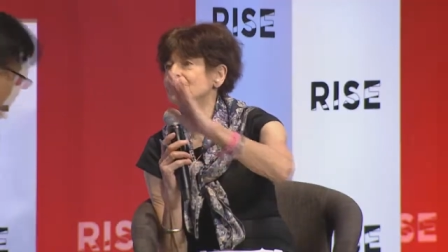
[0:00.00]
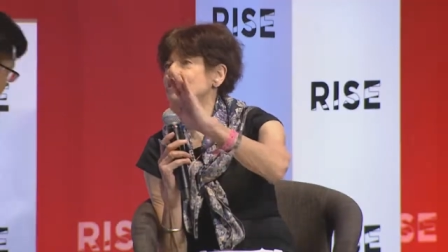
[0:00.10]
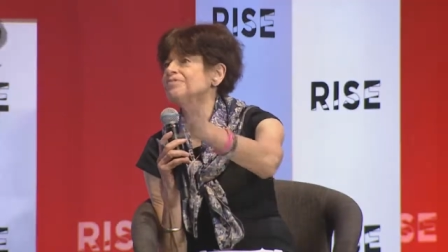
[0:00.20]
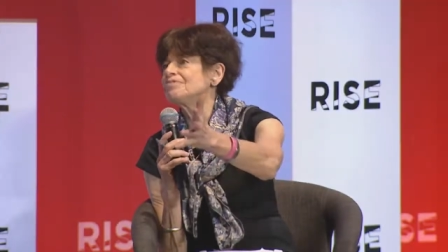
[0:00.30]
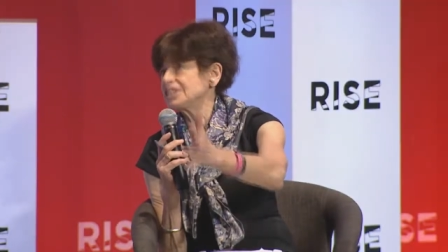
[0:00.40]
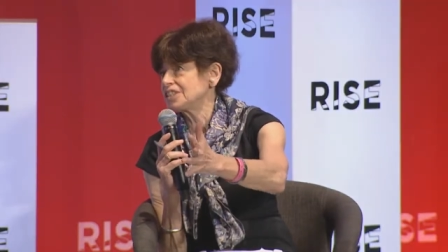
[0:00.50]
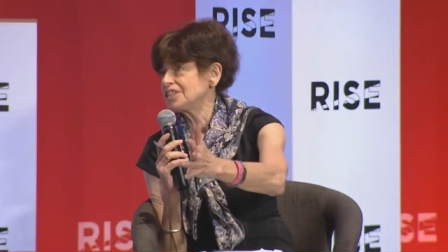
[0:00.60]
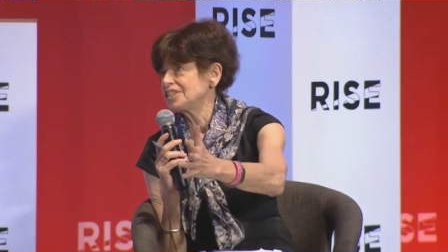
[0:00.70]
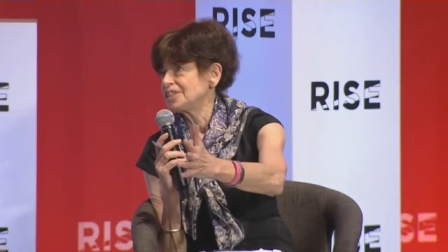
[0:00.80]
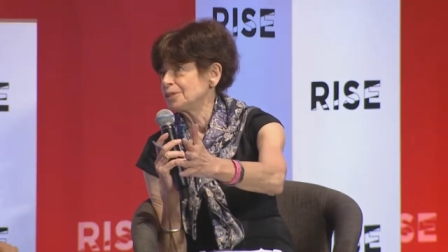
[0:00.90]

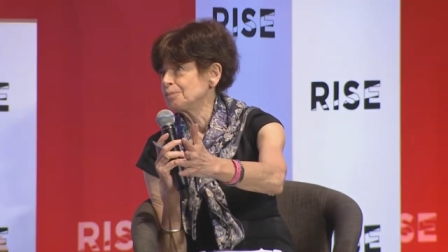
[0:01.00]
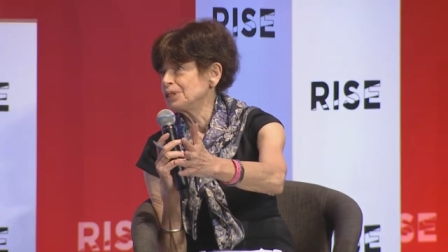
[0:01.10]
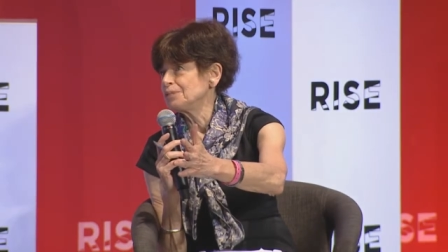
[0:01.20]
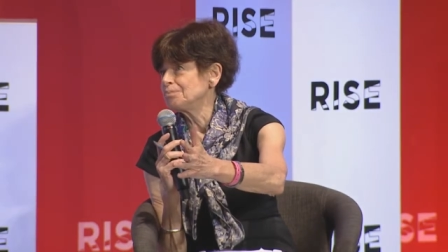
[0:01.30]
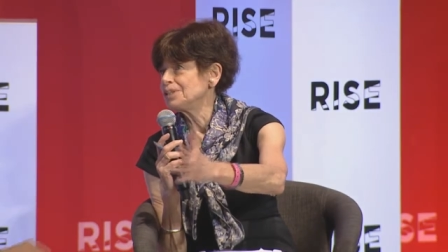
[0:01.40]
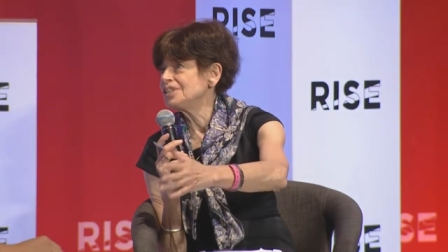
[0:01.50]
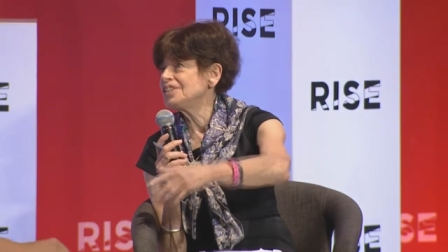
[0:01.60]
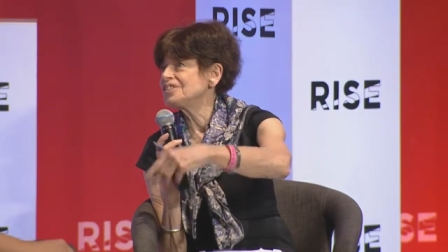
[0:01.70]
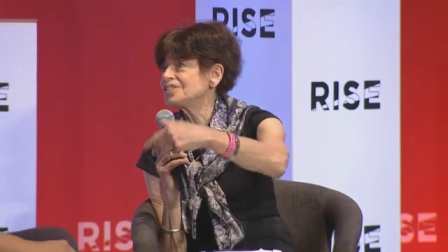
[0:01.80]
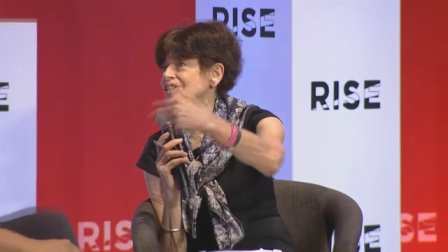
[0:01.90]
invested in
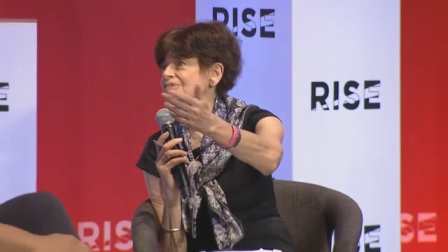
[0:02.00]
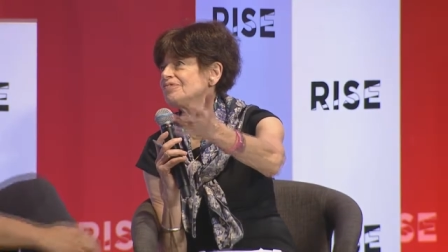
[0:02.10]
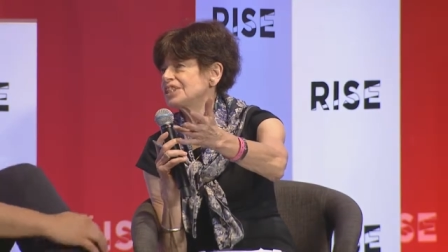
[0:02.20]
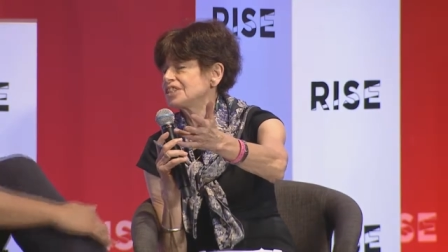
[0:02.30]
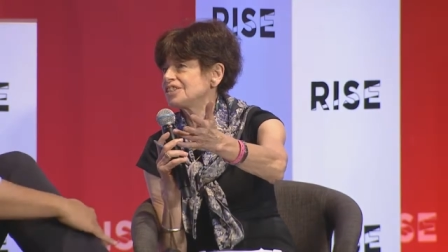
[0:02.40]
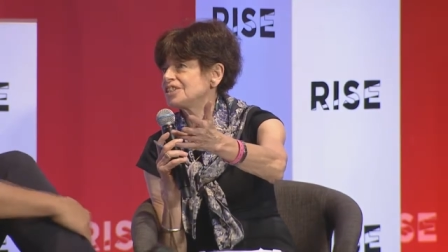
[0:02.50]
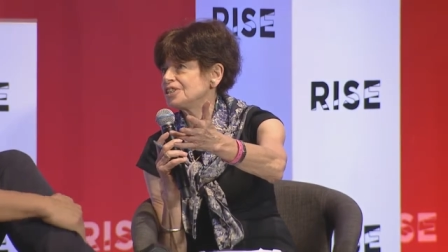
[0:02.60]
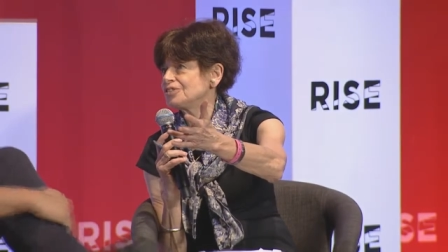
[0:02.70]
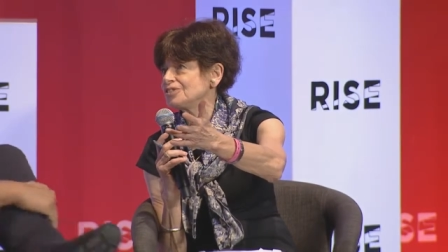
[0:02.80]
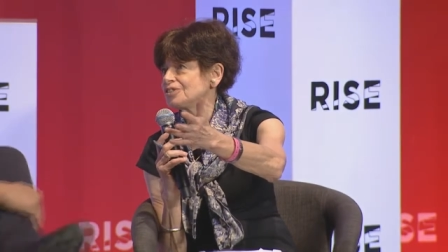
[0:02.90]
Airbnb, you're invested
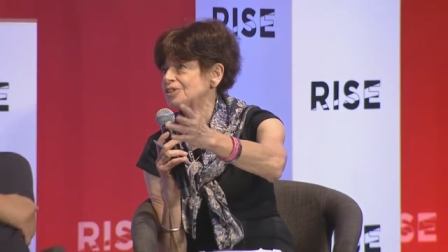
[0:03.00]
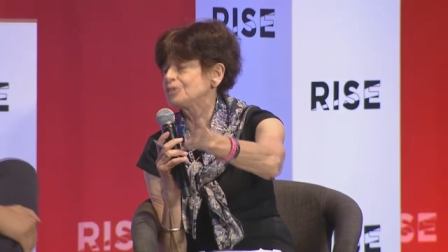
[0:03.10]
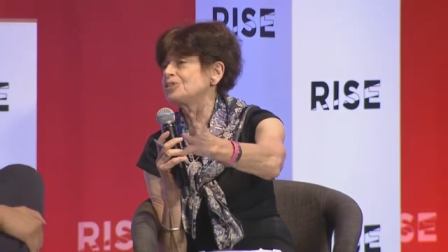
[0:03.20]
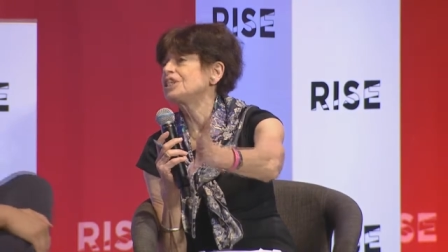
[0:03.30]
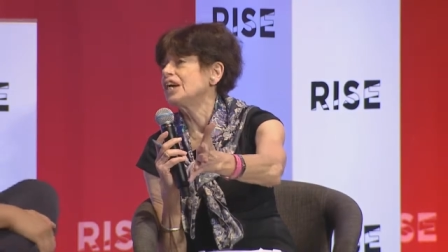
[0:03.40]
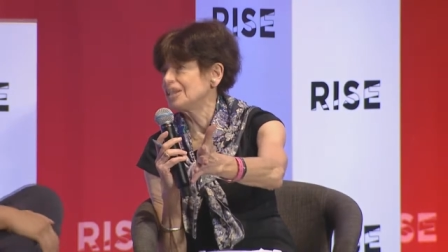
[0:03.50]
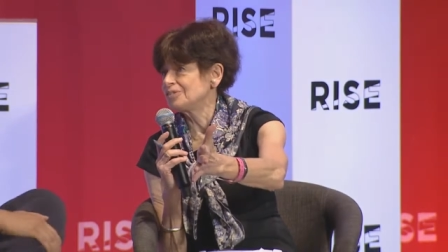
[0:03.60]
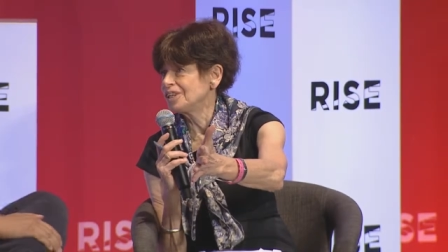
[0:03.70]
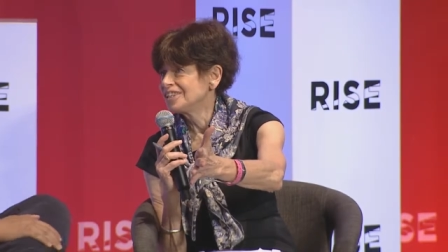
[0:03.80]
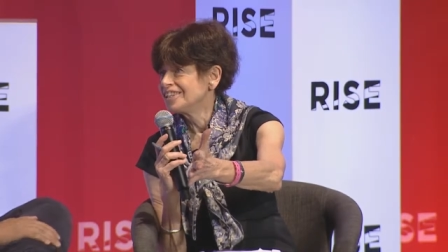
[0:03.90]
in
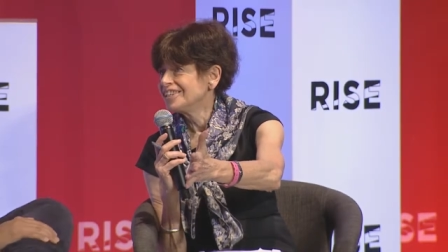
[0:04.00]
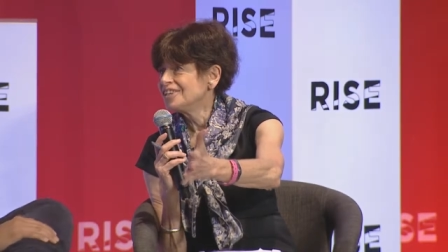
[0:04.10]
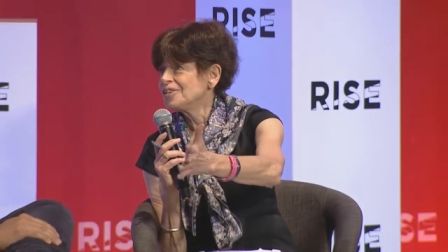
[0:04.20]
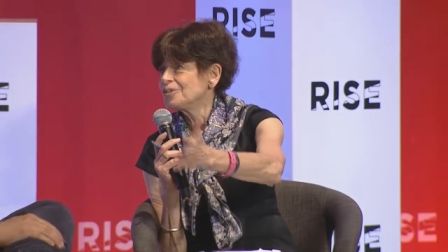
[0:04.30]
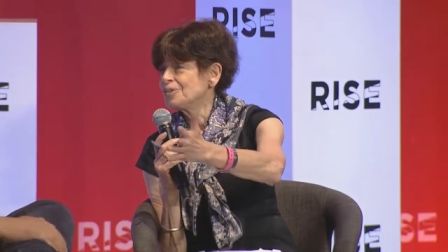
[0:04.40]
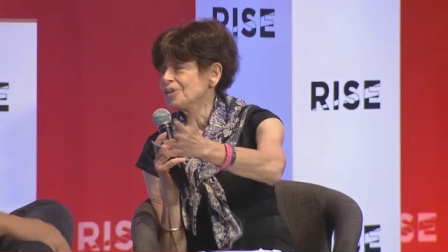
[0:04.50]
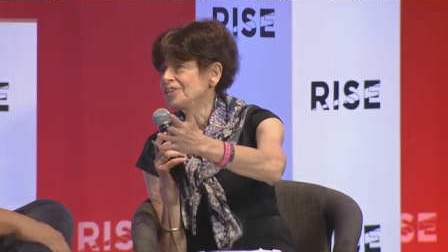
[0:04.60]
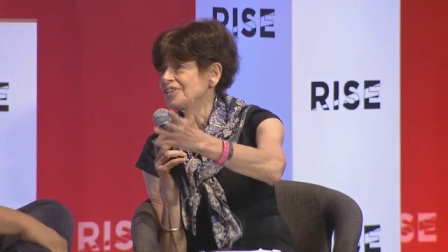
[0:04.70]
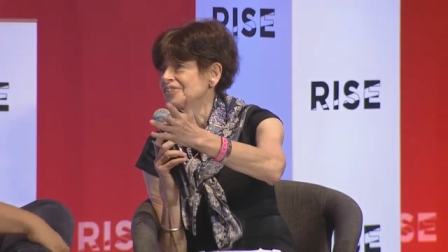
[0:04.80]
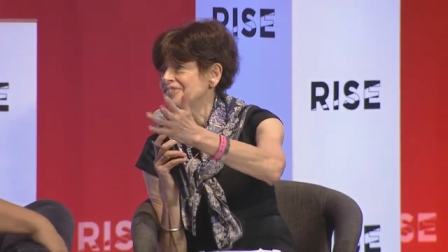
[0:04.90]
Toutiao
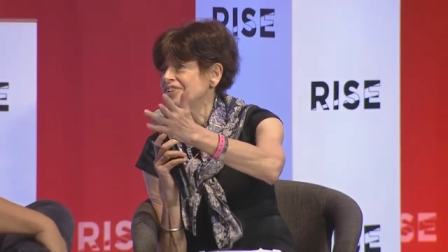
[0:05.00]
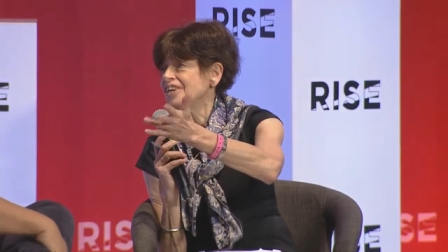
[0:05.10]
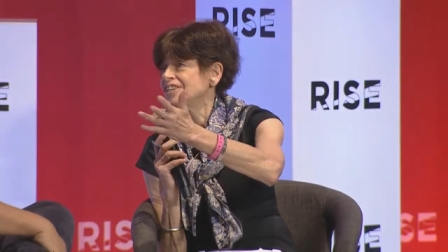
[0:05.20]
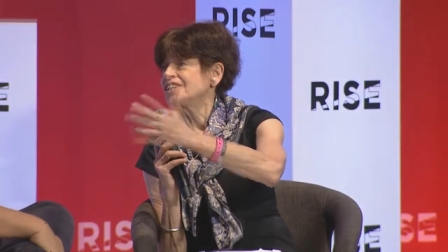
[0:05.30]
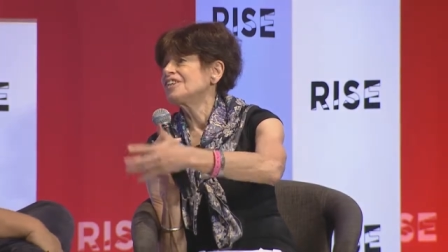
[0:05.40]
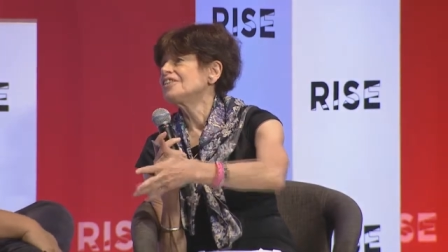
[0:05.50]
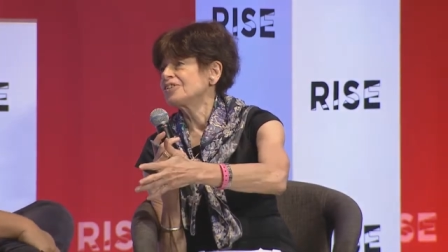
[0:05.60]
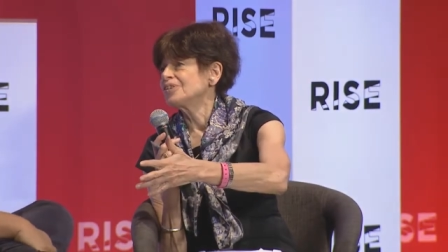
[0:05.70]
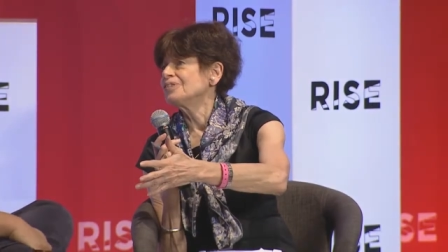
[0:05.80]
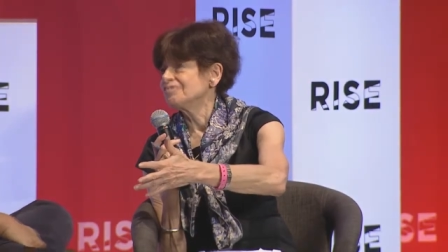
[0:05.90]
or take
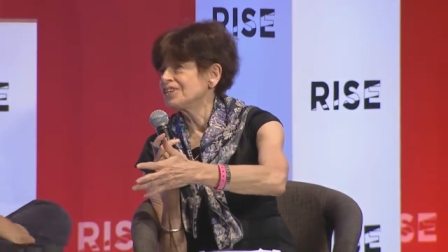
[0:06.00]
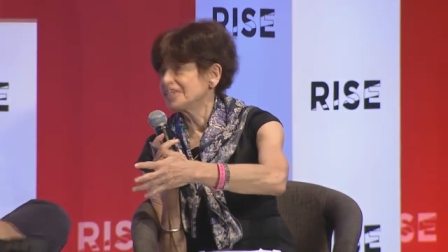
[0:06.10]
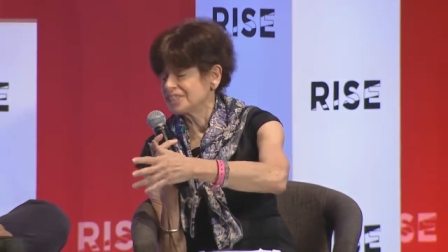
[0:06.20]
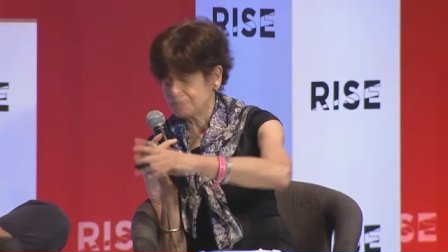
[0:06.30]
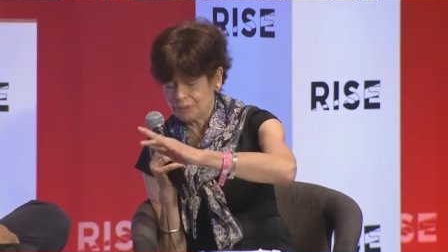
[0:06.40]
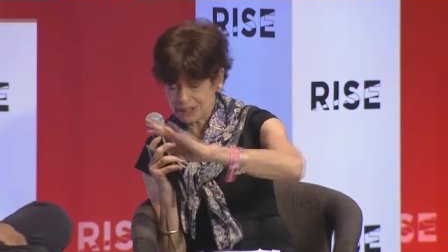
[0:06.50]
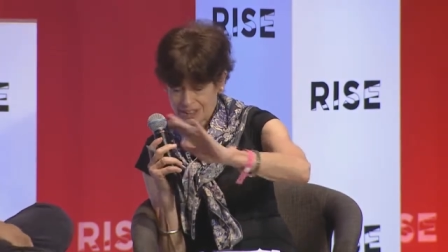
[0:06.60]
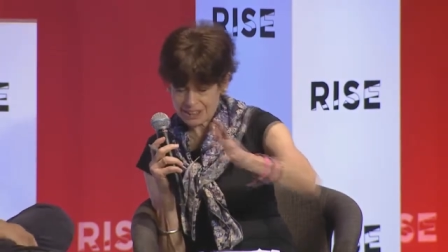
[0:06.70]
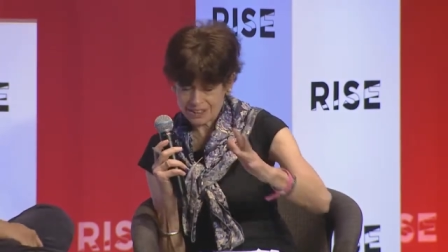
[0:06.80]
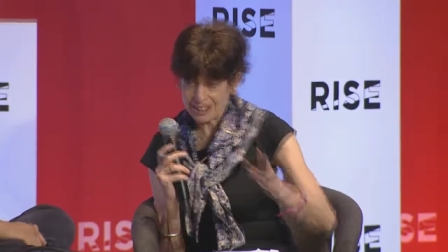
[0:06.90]
other
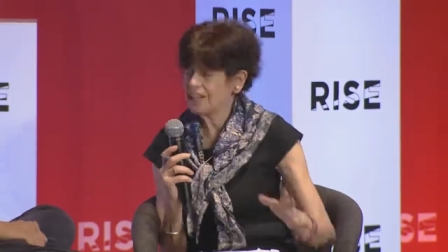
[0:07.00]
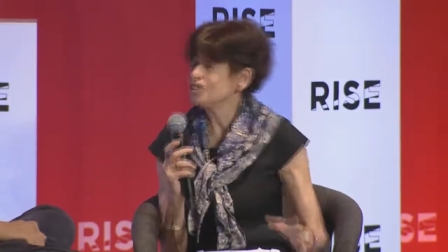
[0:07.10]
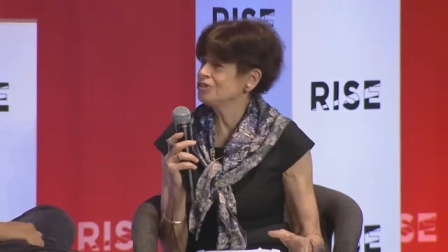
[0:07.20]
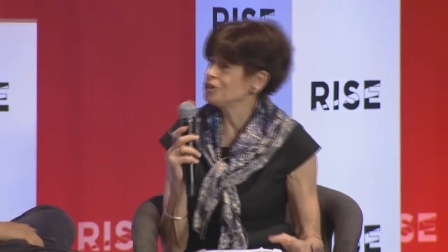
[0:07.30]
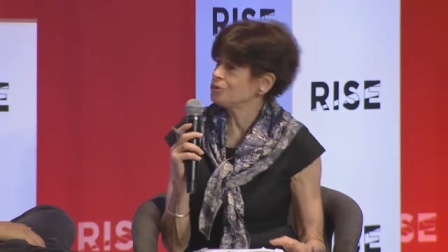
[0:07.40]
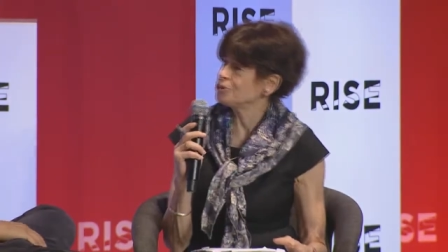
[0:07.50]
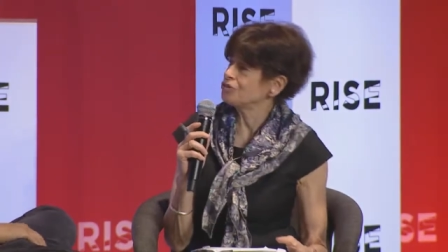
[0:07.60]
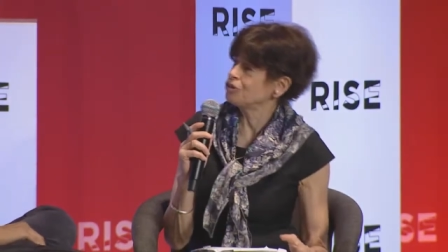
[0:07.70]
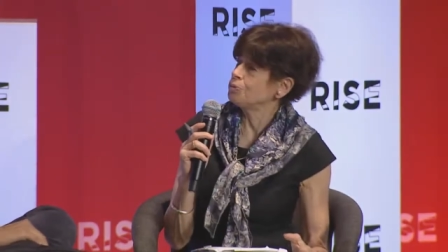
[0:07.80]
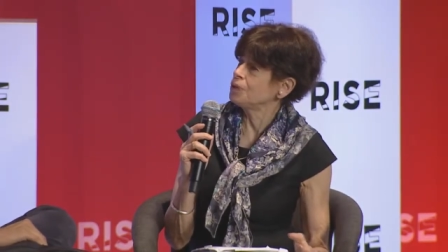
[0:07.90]
investments. You know,
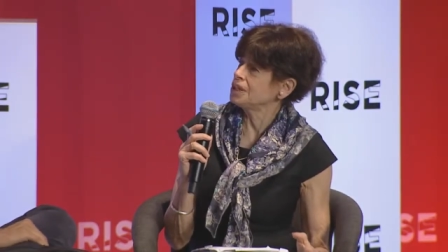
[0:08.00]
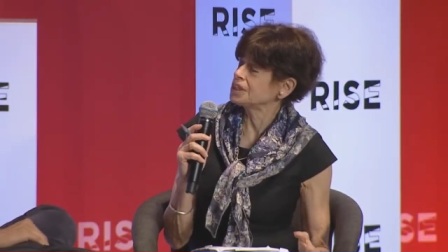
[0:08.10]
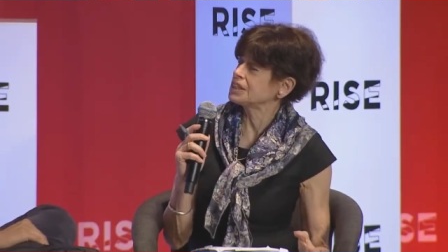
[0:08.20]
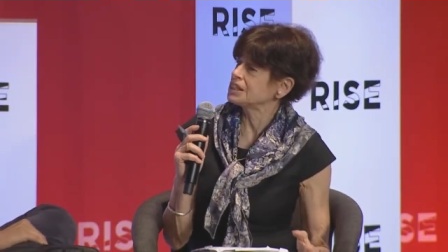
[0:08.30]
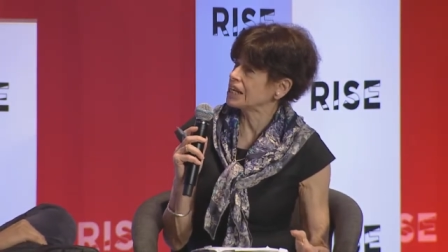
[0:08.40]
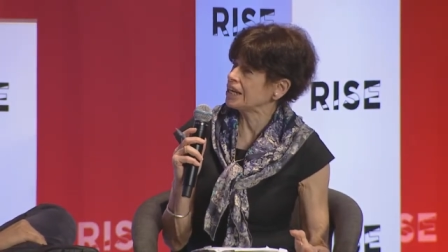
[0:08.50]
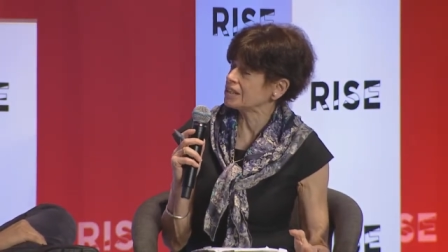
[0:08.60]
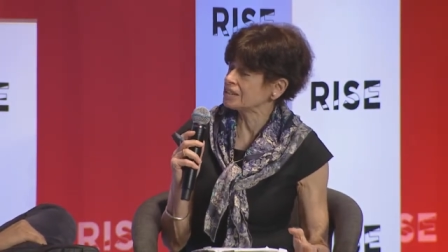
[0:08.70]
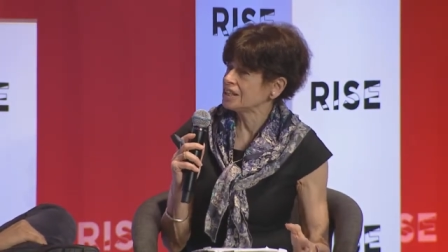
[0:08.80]
to what extent